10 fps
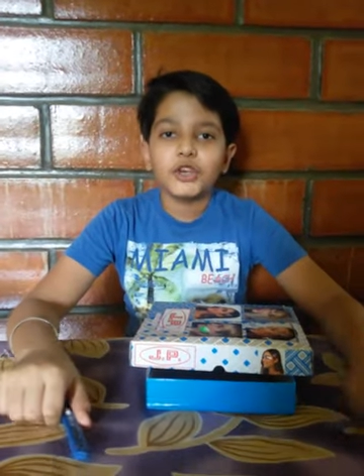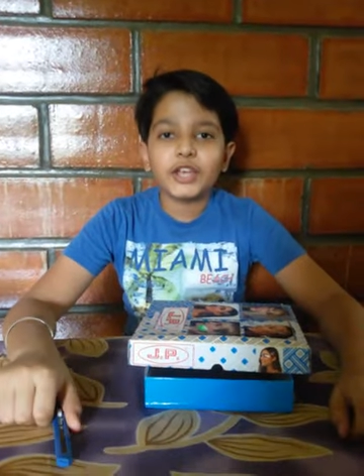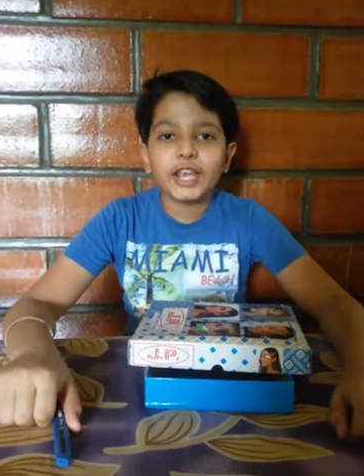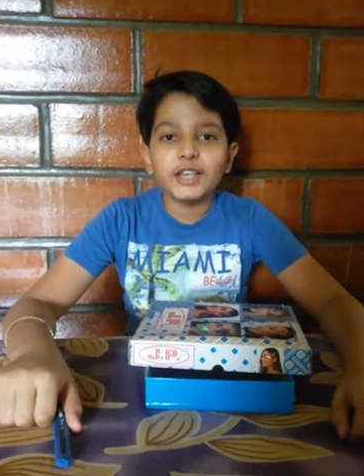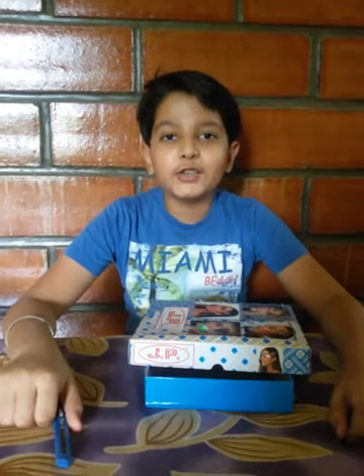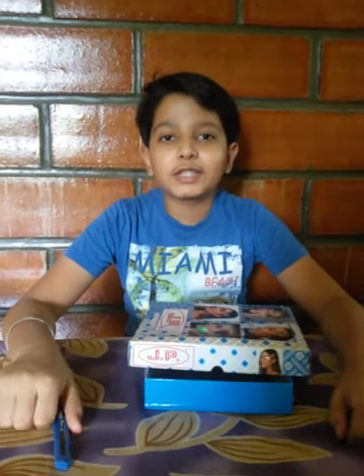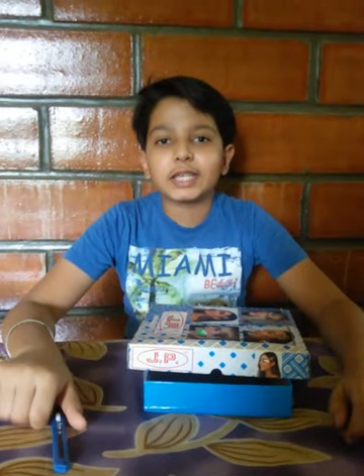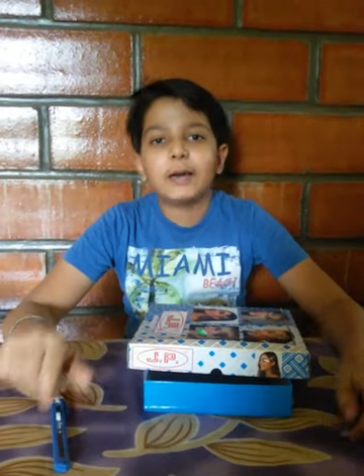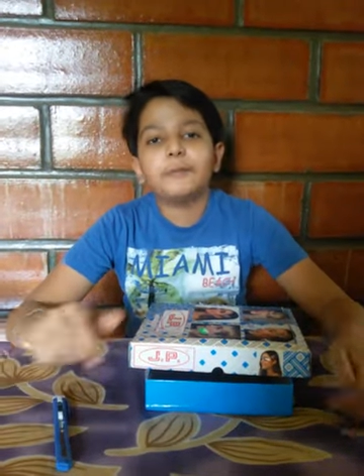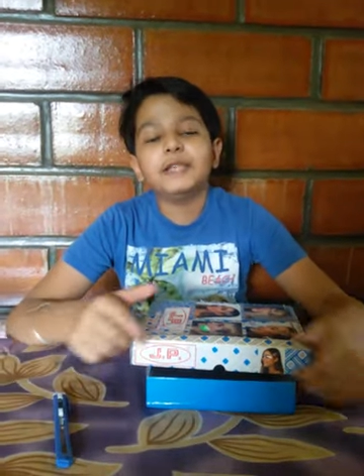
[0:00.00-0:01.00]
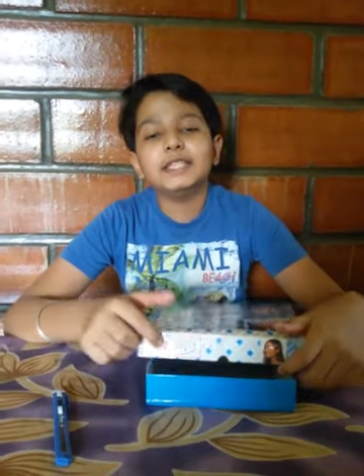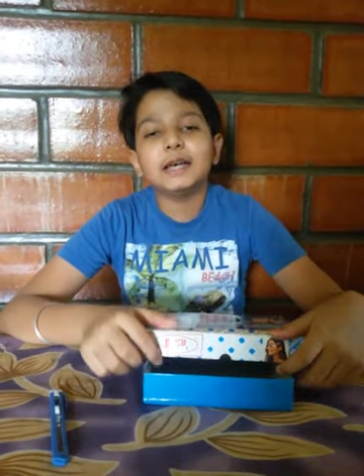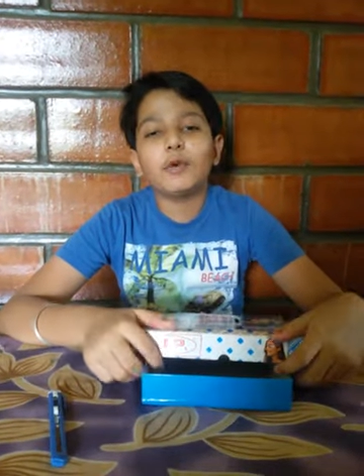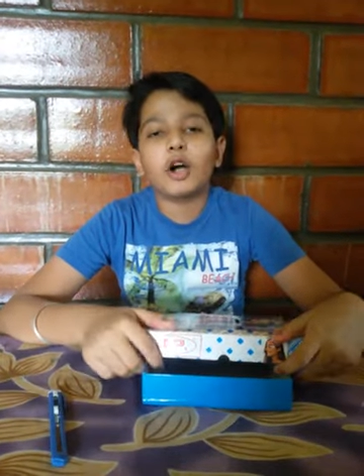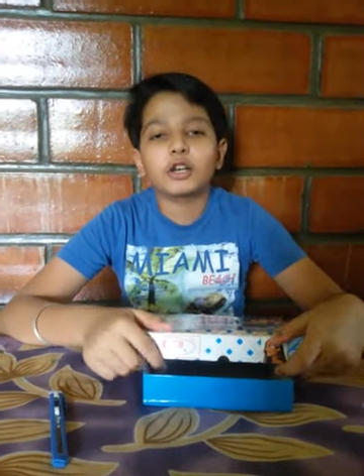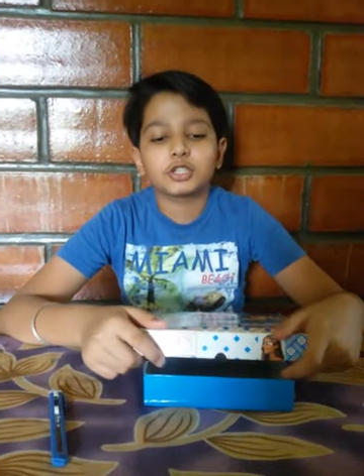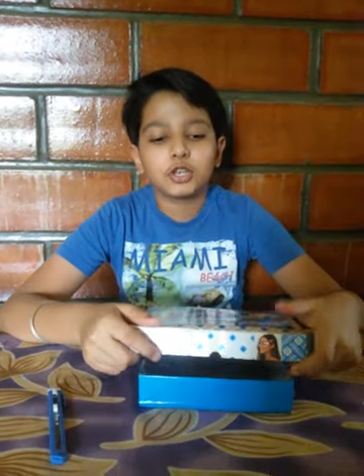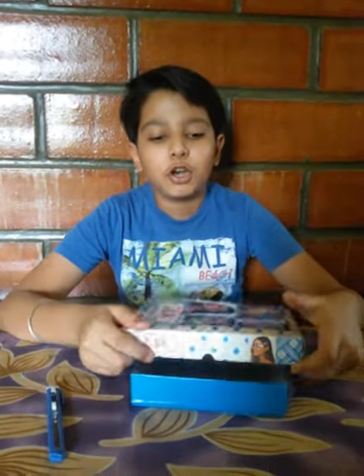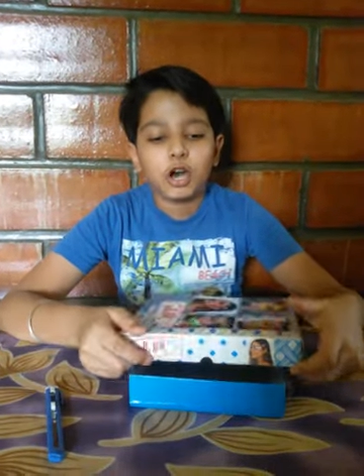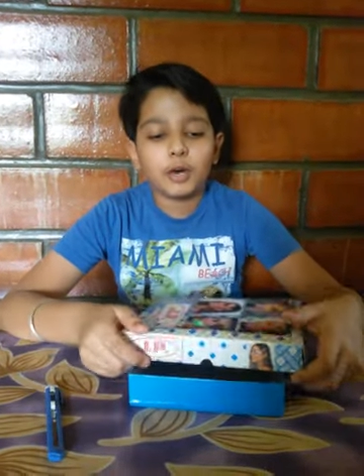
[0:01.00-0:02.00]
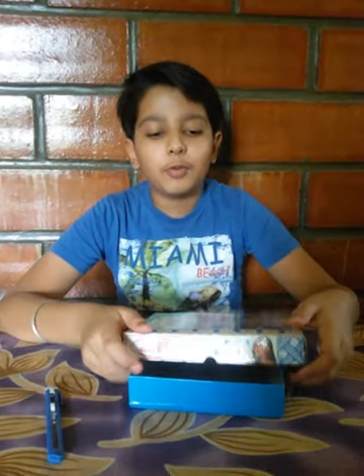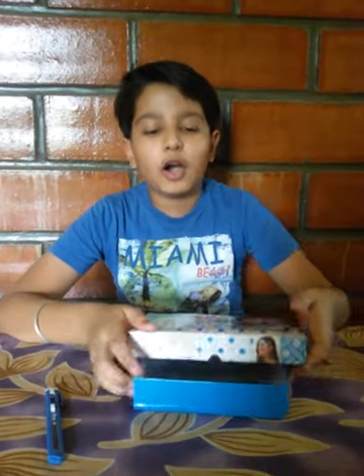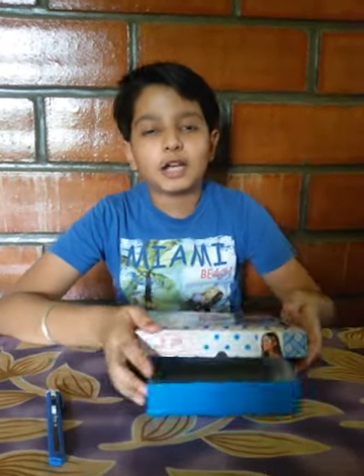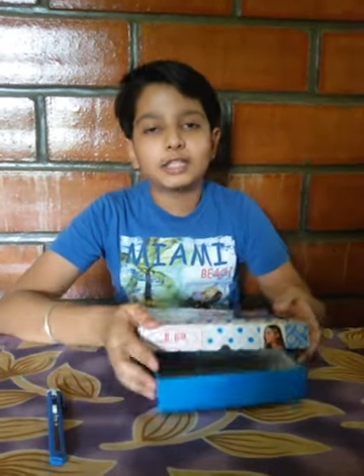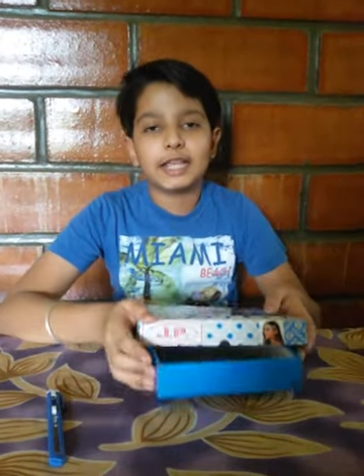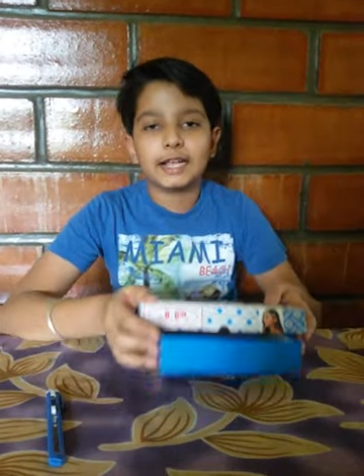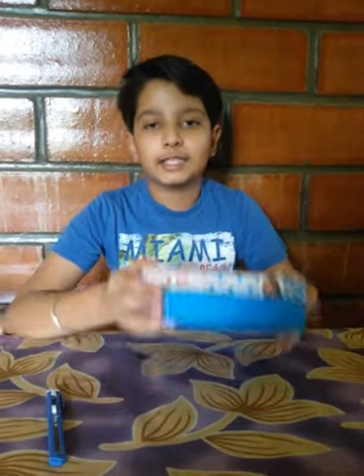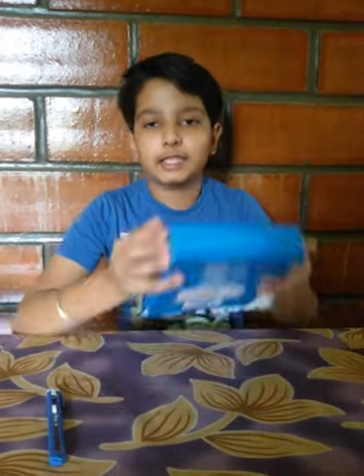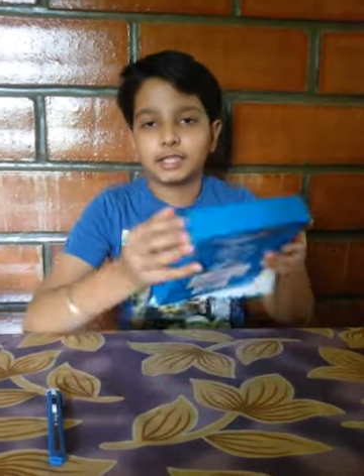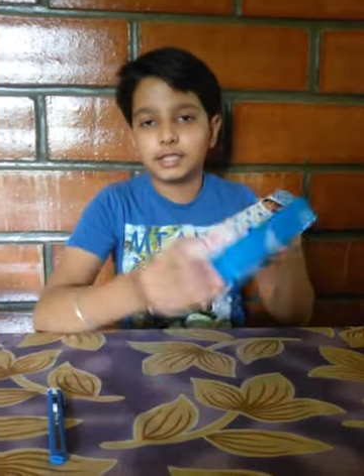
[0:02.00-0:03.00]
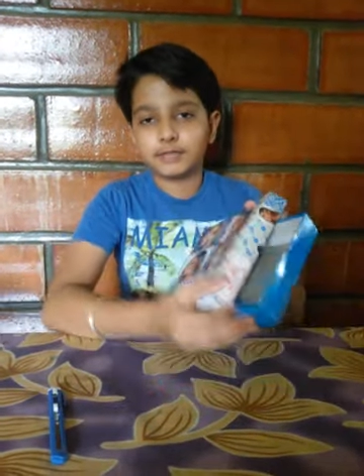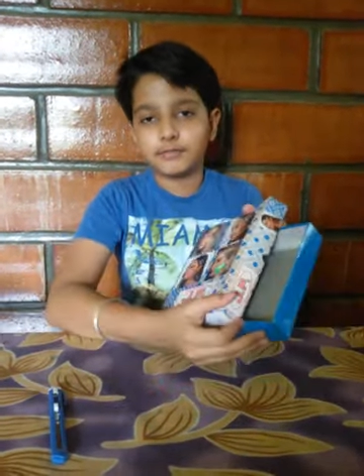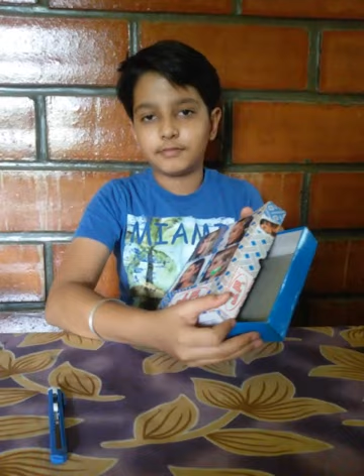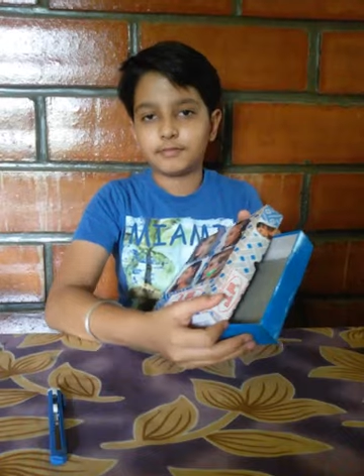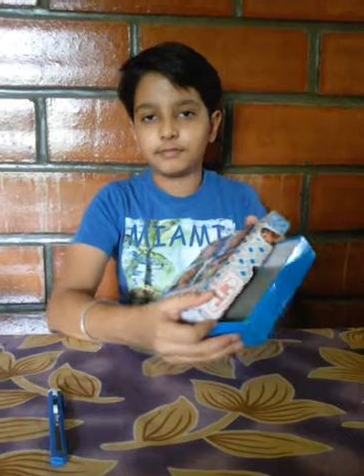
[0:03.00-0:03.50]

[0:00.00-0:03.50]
You can use a pizza box, a box like this.